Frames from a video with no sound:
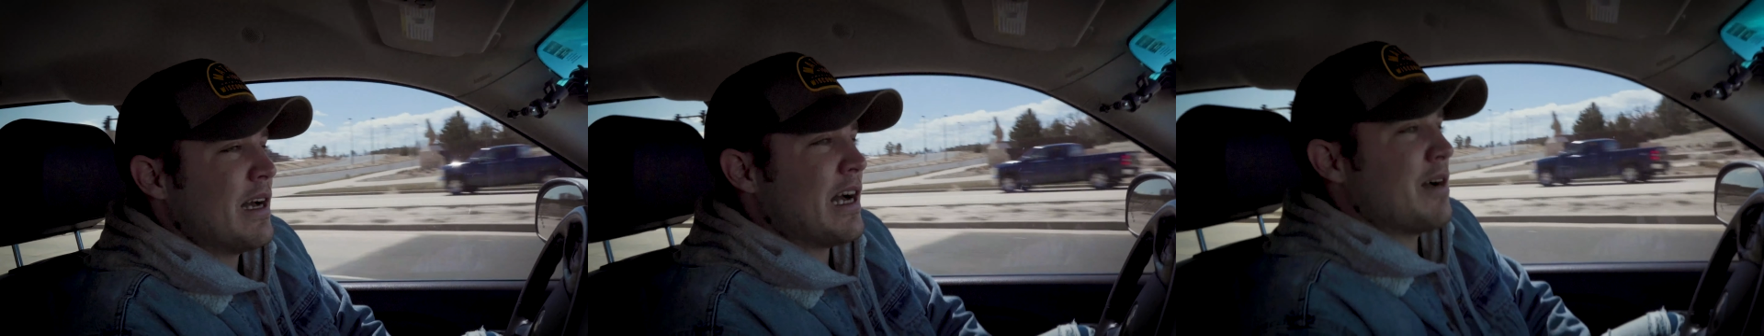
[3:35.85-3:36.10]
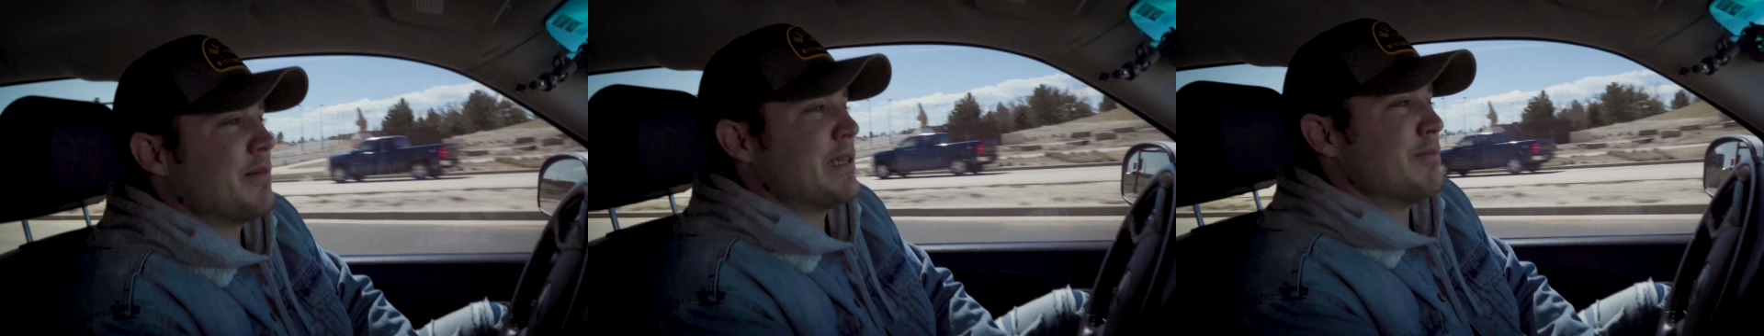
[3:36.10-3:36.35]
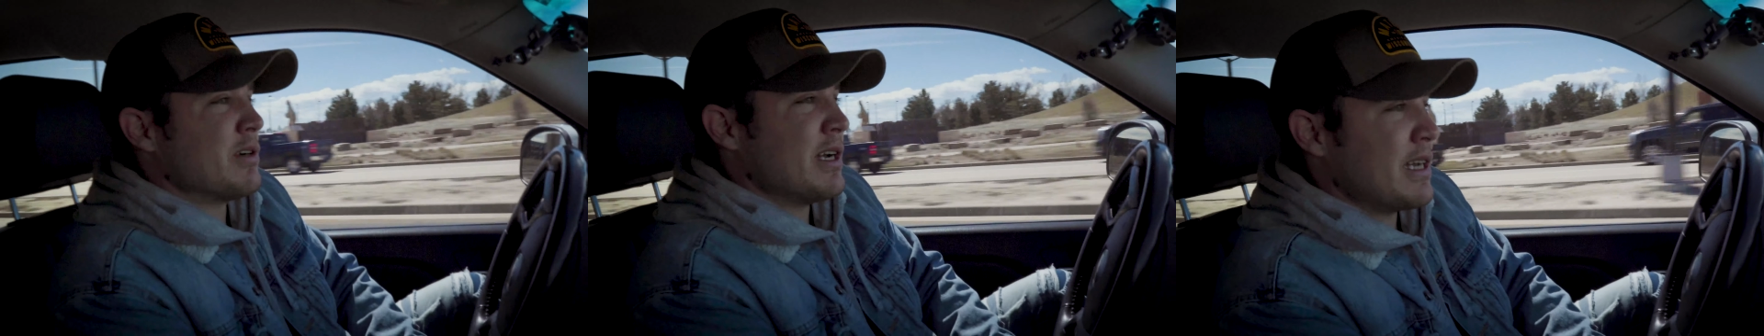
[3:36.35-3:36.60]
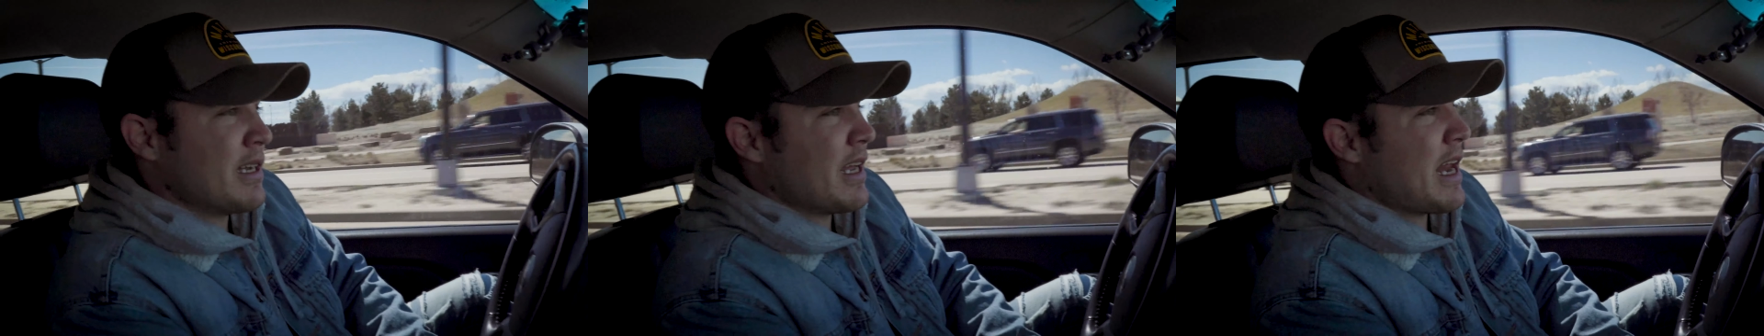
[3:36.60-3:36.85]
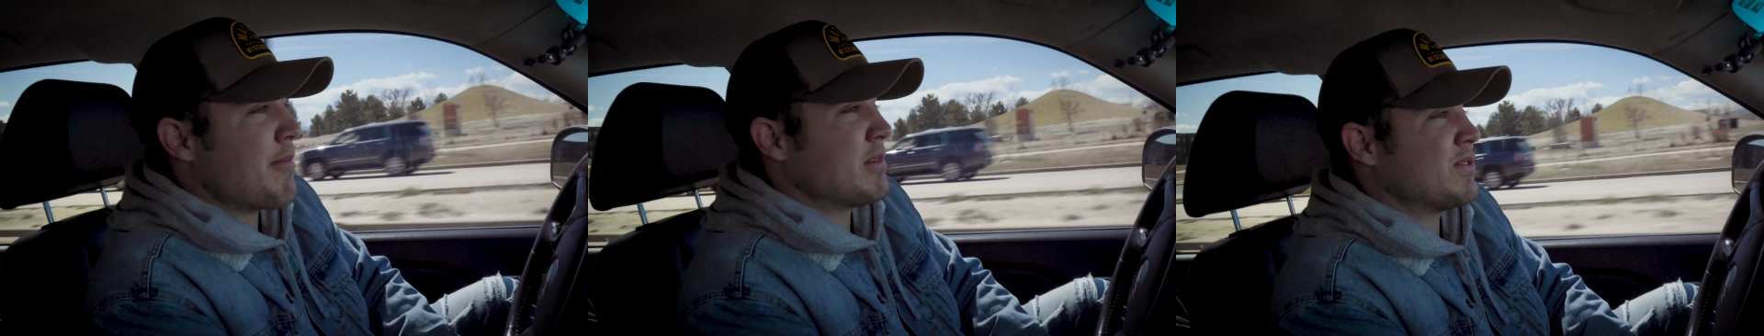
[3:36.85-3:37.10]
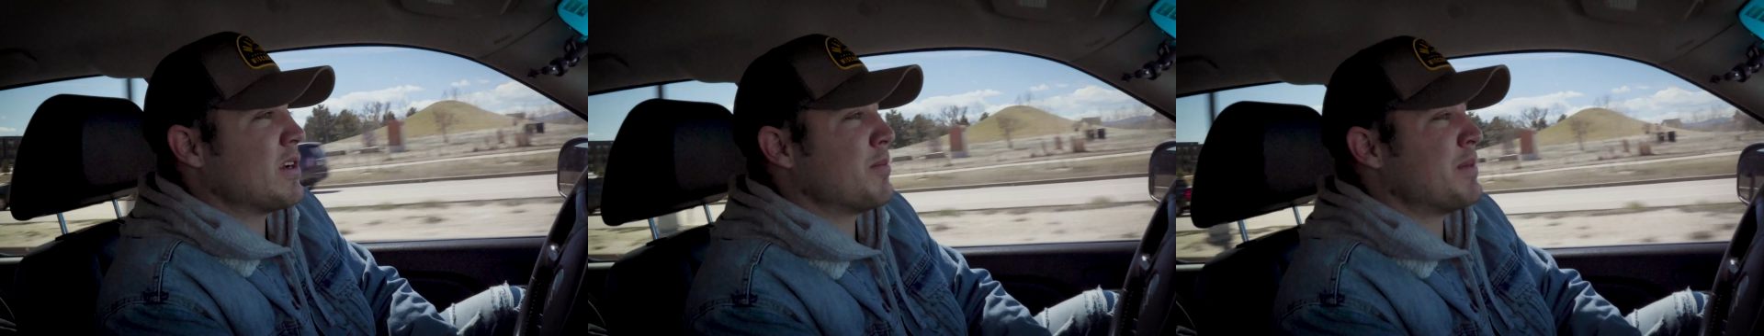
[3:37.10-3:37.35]
um, and bring an
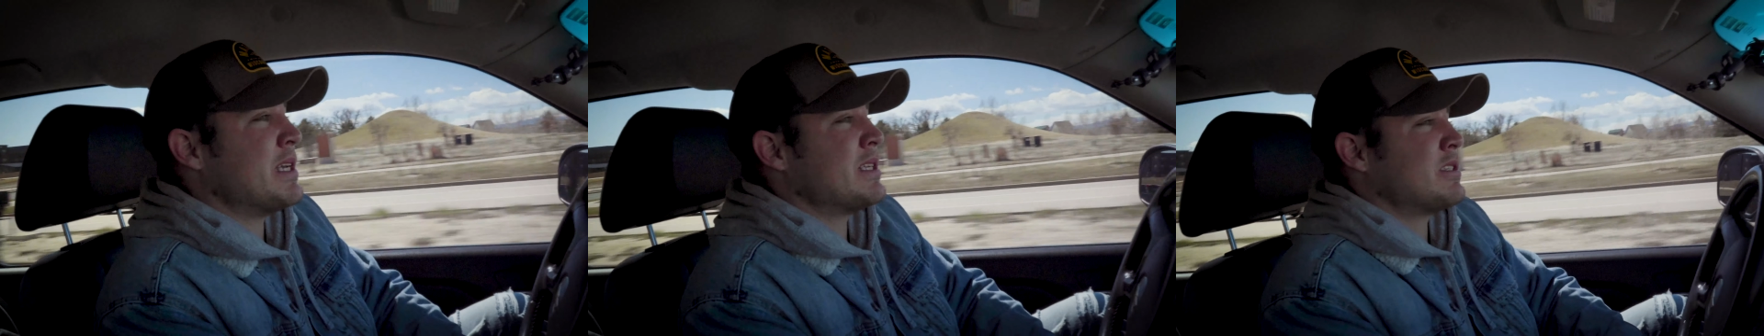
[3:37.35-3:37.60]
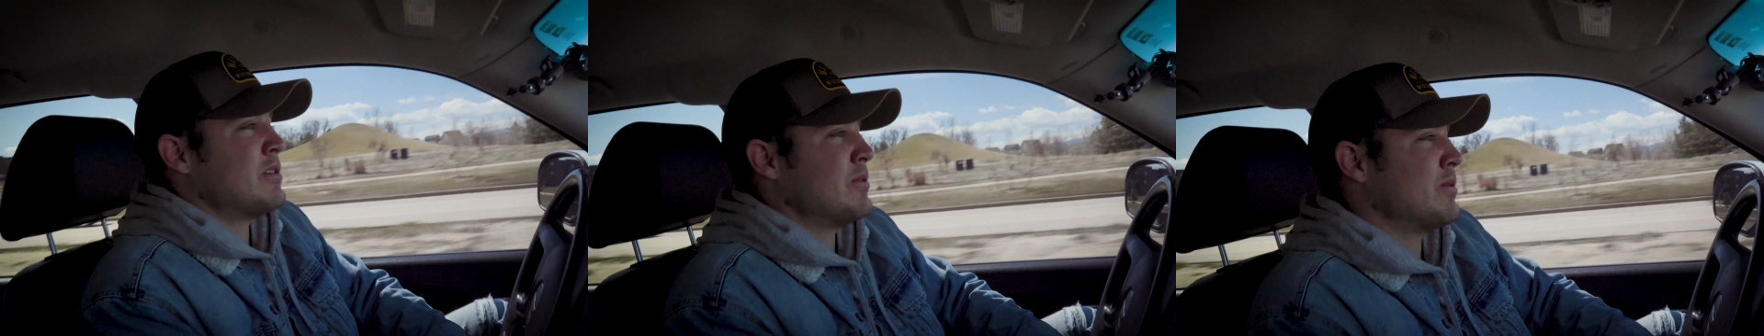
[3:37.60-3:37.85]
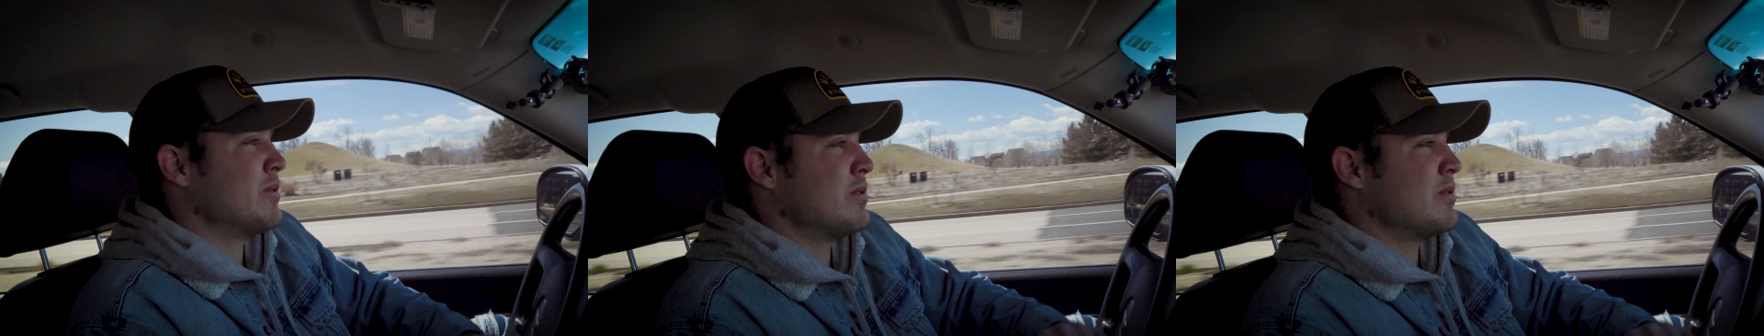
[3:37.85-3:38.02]
atmosphere of peace to,